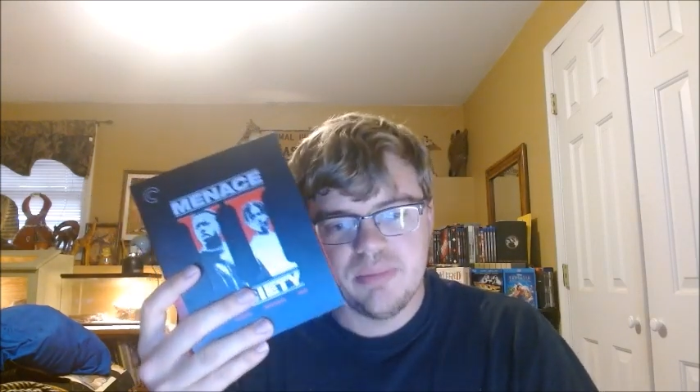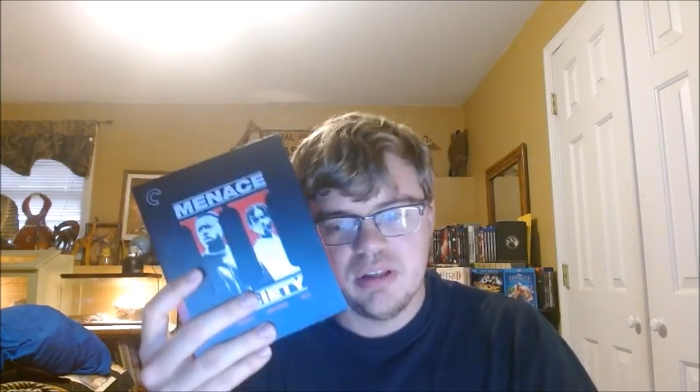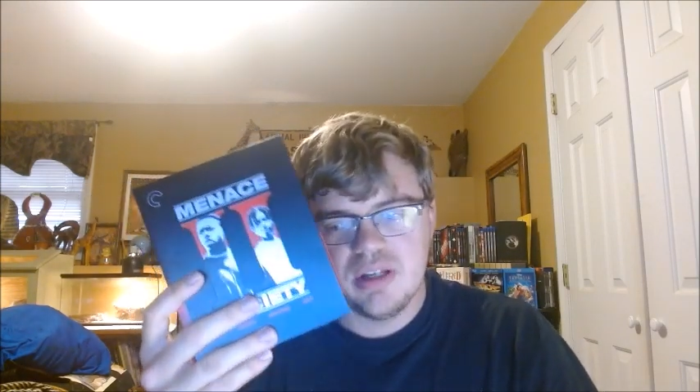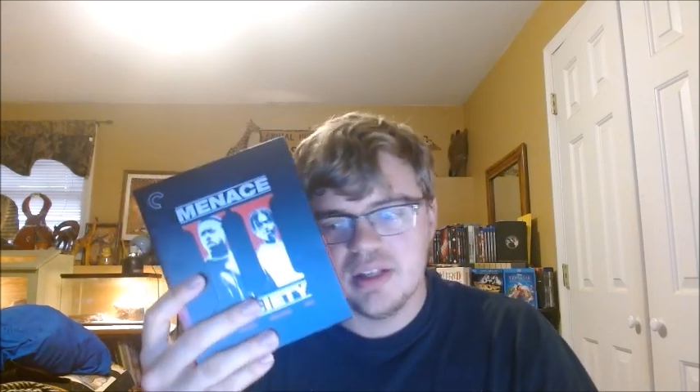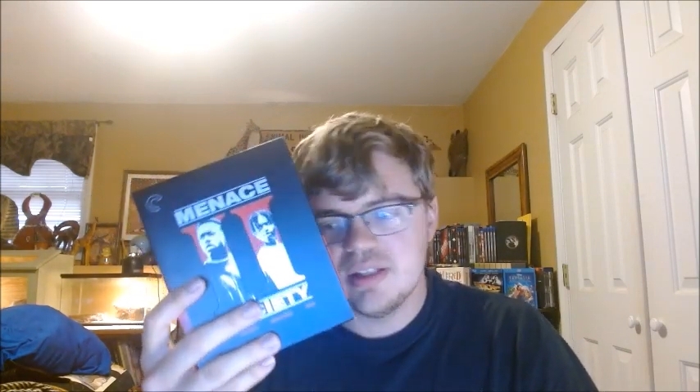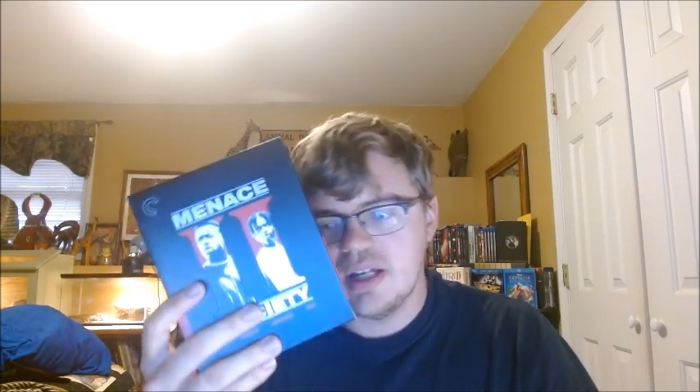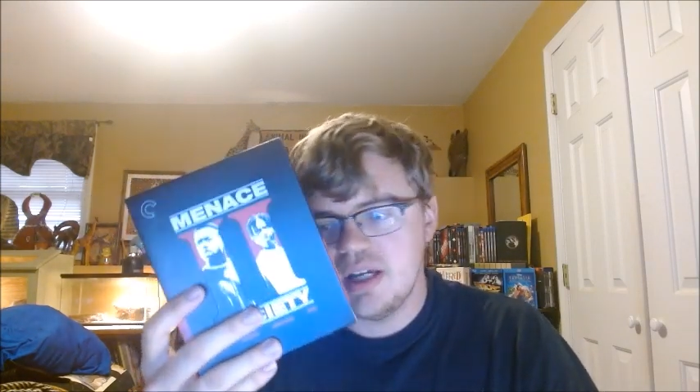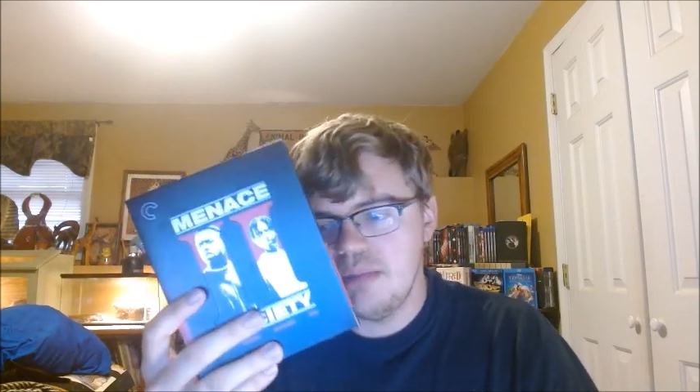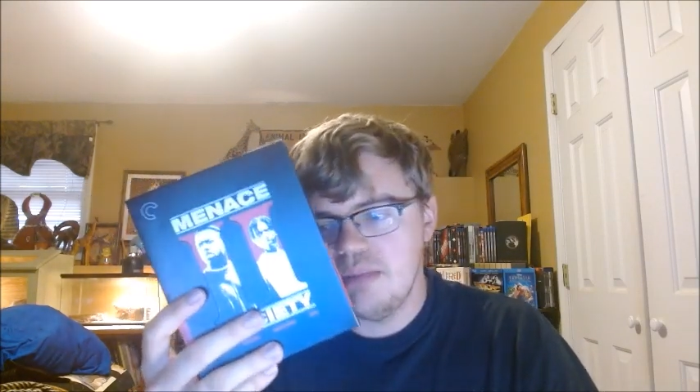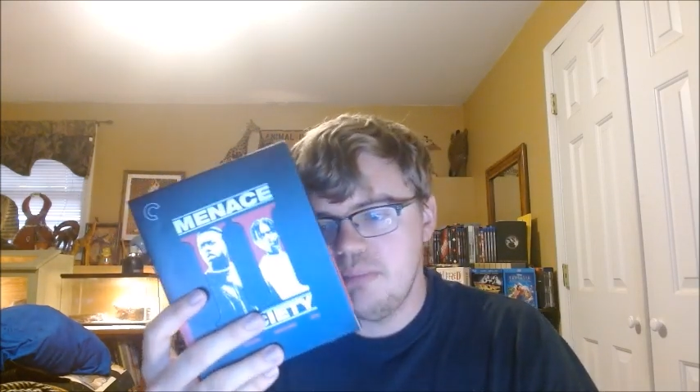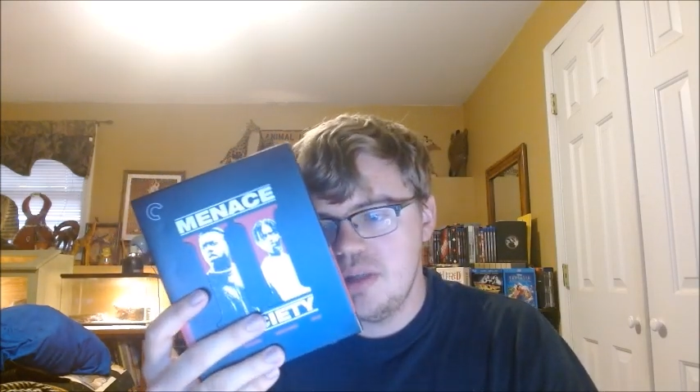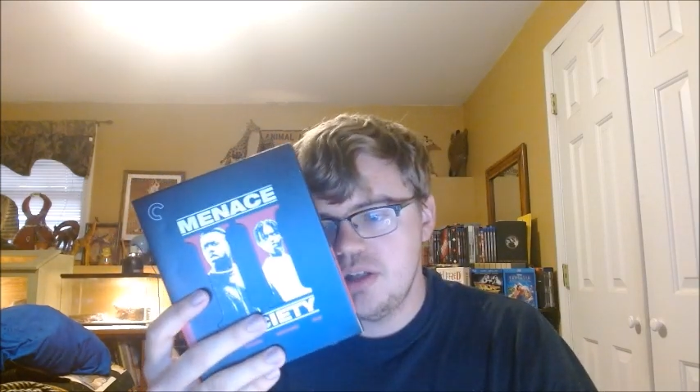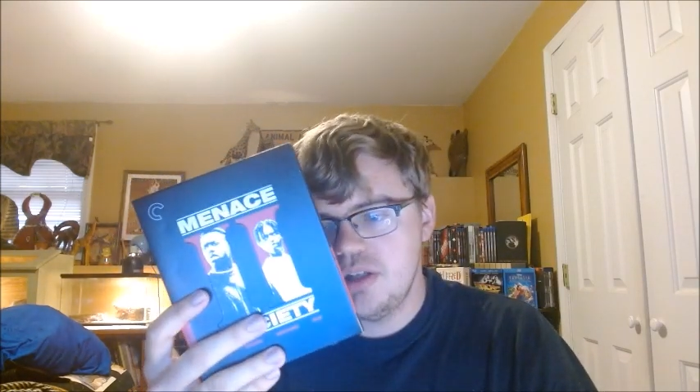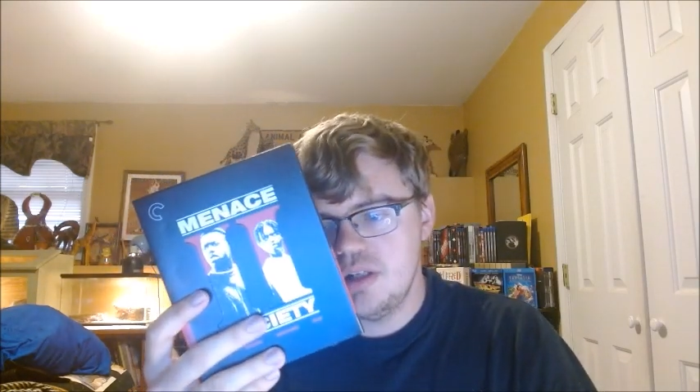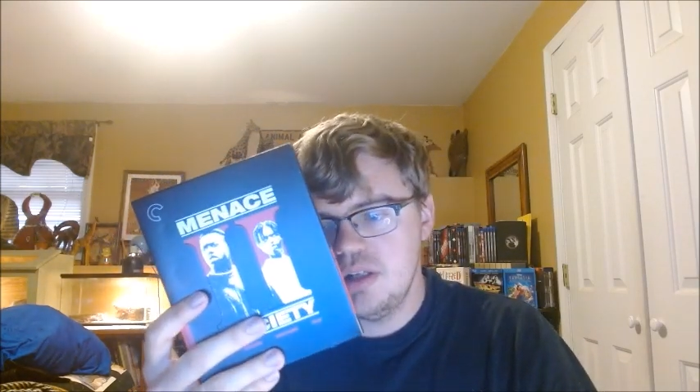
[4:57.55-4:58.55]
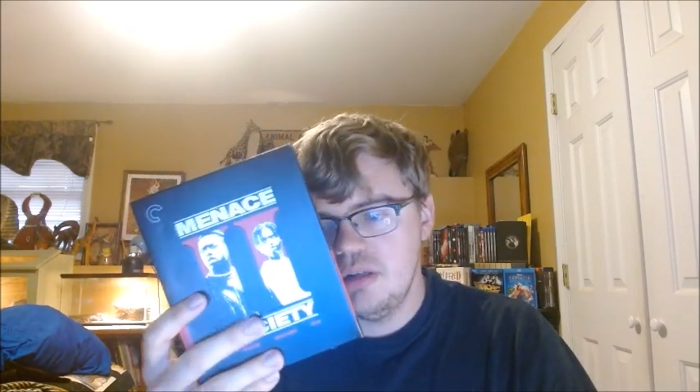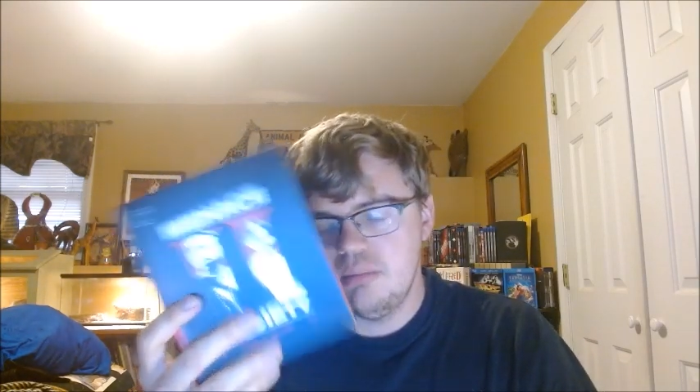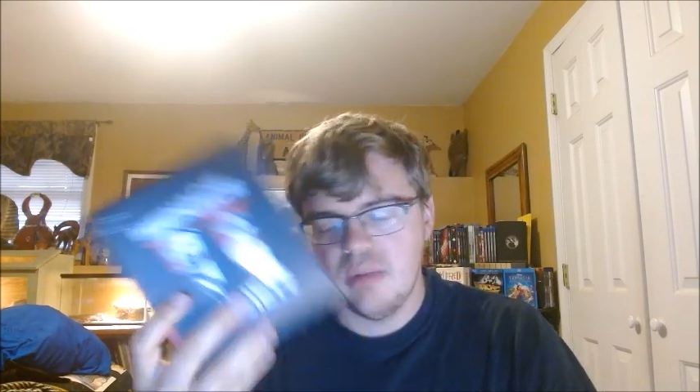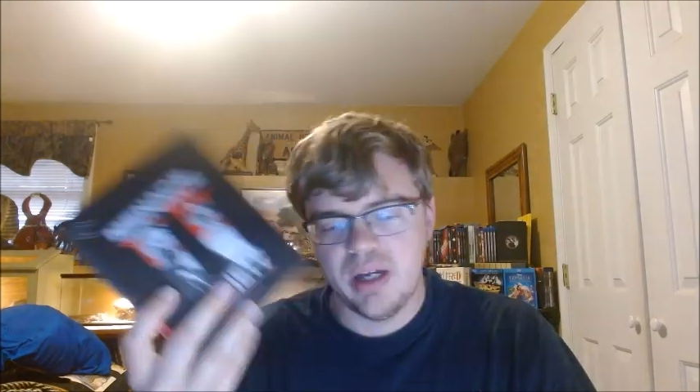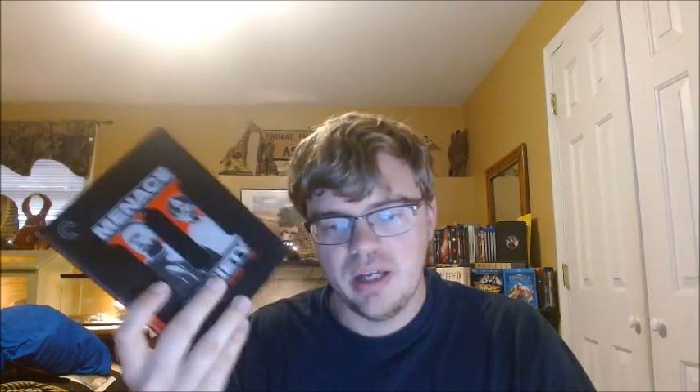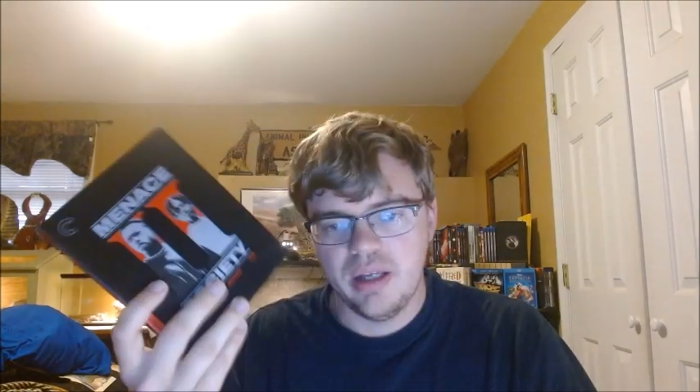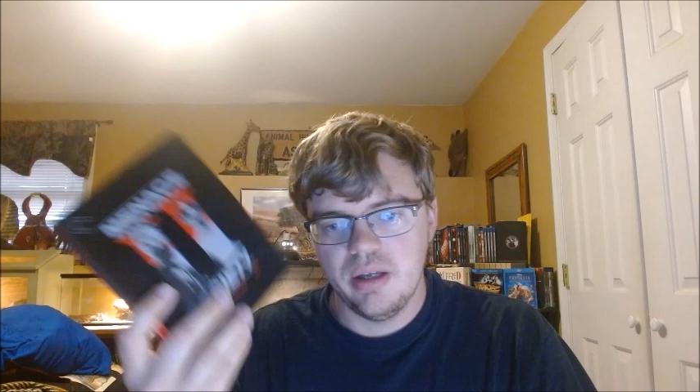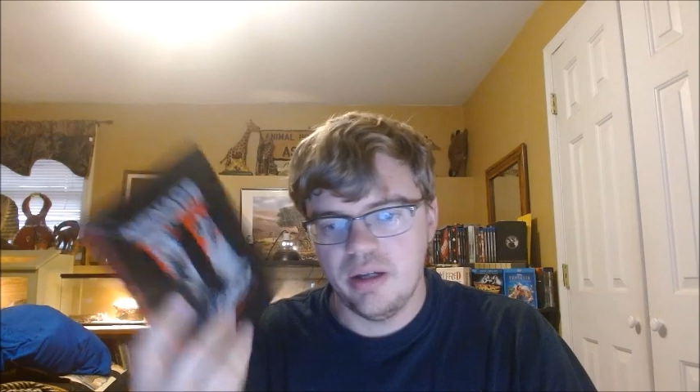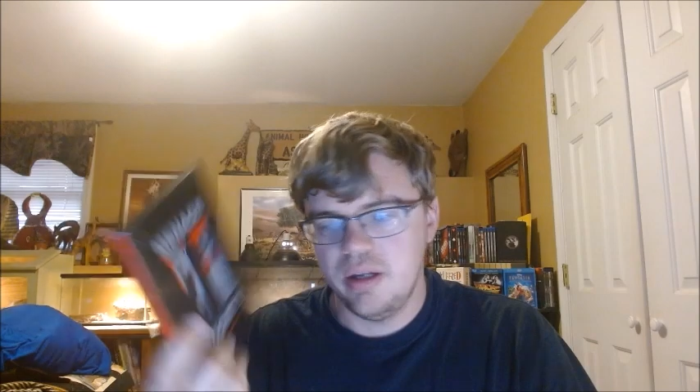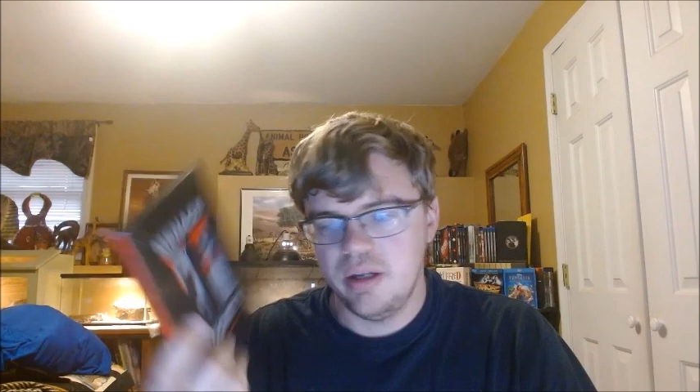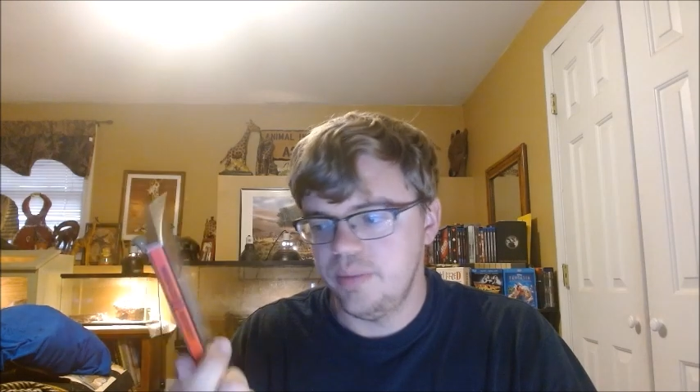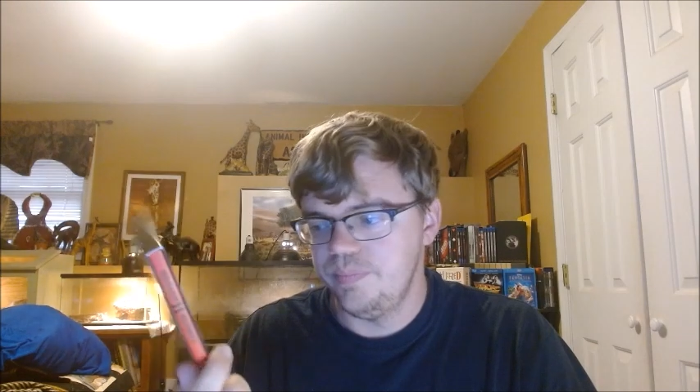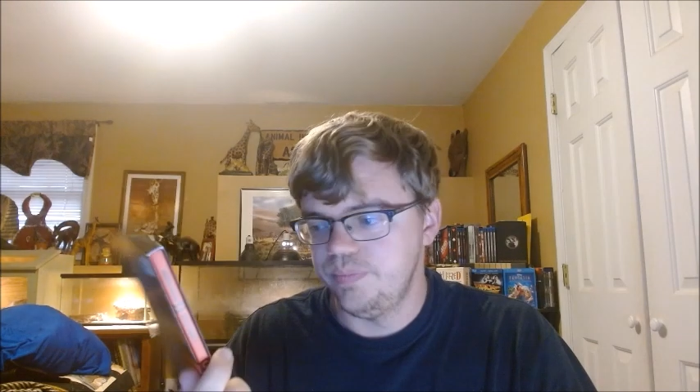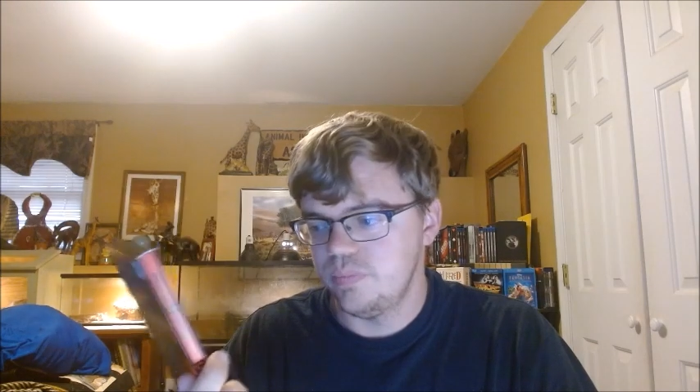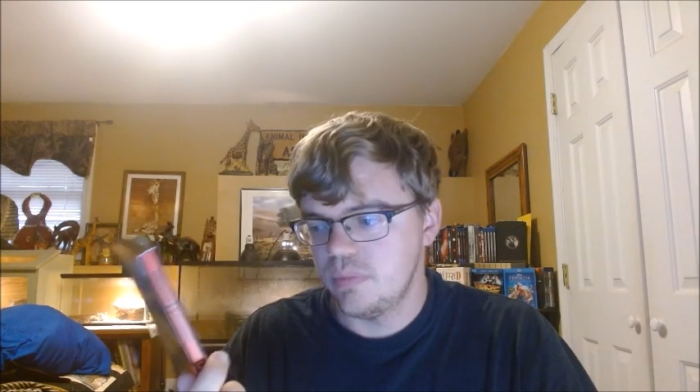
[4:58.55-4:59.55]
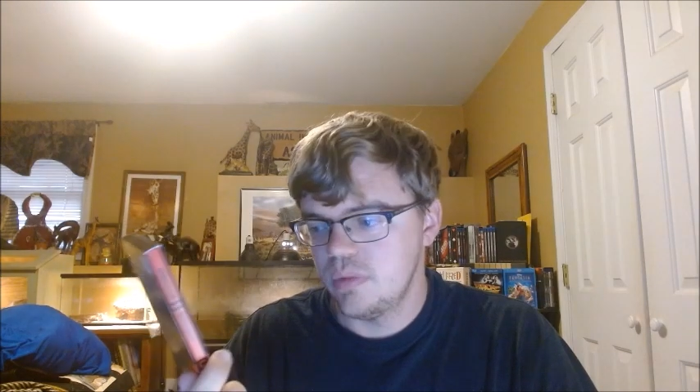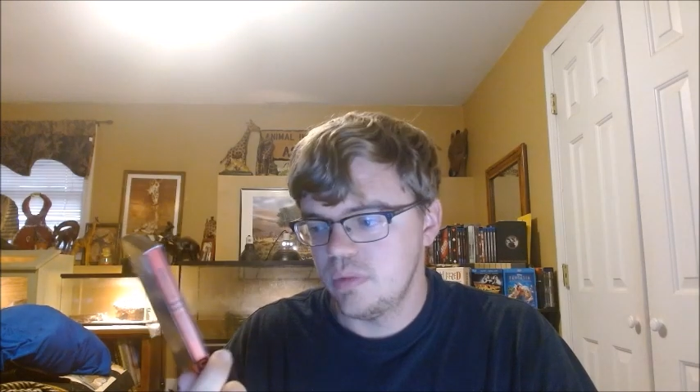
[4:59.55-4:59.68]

month because I mentioned it in my